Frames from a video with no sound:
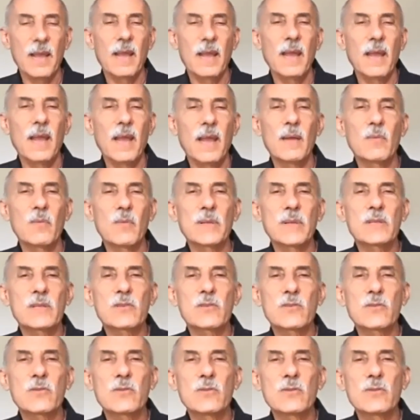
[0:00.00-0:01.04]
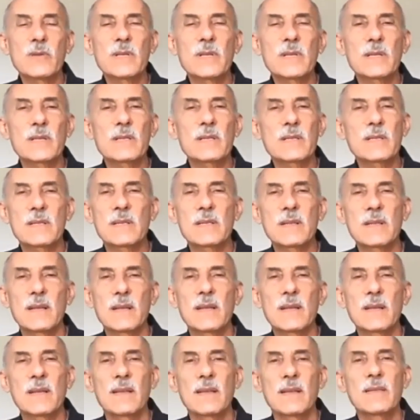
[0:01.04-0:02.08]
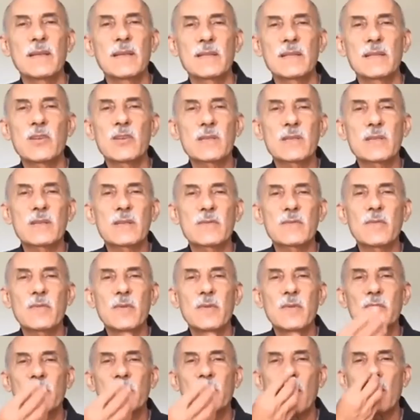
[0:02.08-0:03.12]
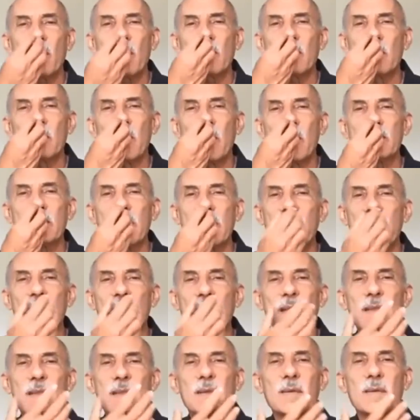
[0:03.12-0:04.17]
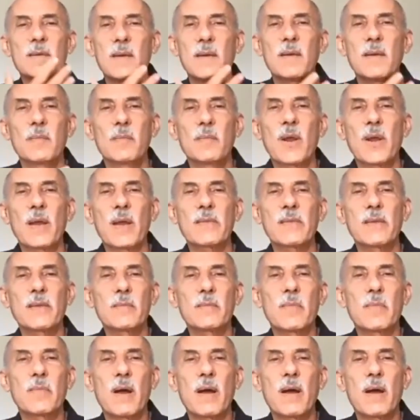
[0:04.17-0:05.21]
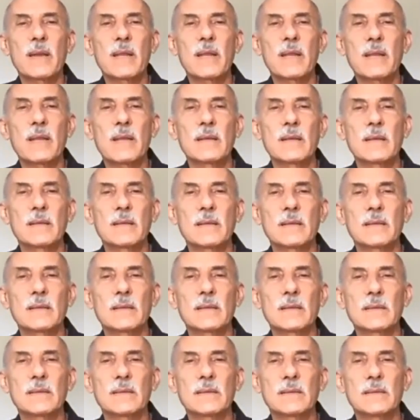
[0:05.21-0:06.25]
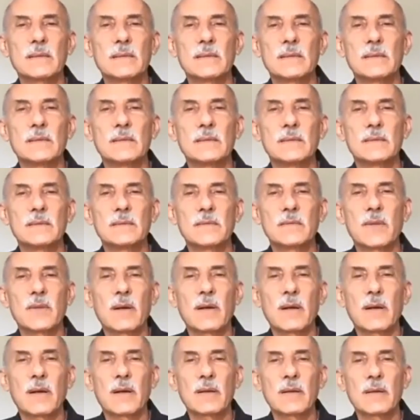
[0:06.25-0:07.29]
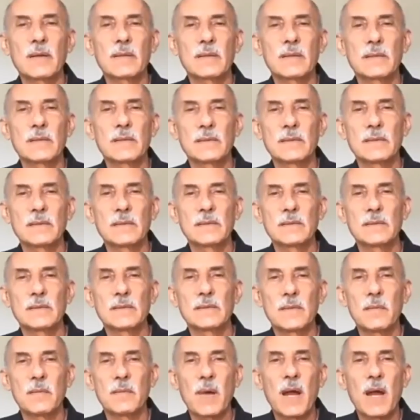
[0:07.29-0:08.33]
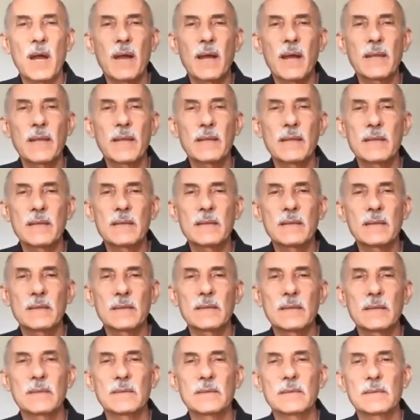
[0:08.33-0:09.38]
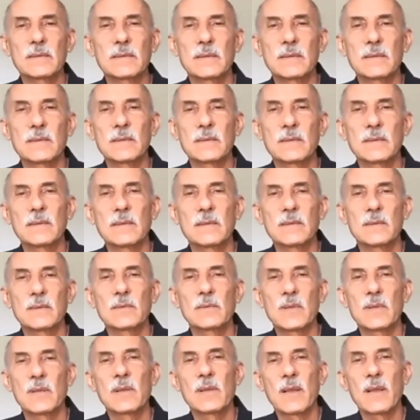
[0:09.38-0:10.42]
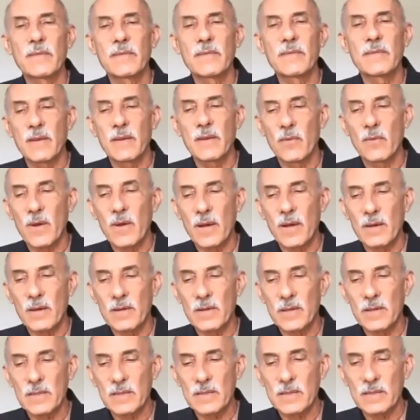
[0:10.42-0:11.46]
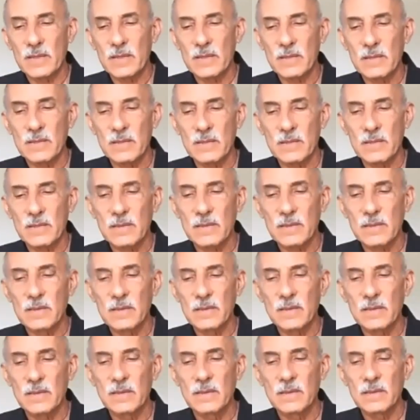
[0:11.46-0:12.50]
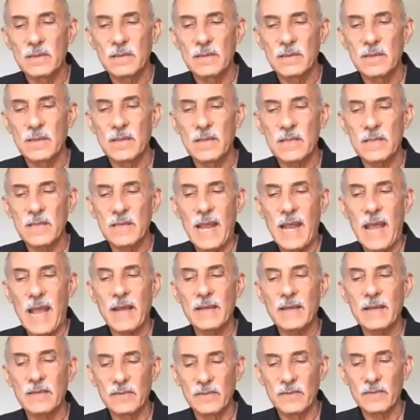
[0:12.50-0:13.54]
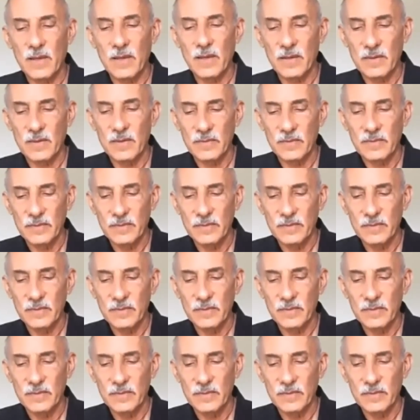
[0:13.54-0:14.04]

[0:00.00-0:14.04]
And what's true is that just as we've talked about tending the breath and body, the heart, the mind, with a loving awareness, as an act of love.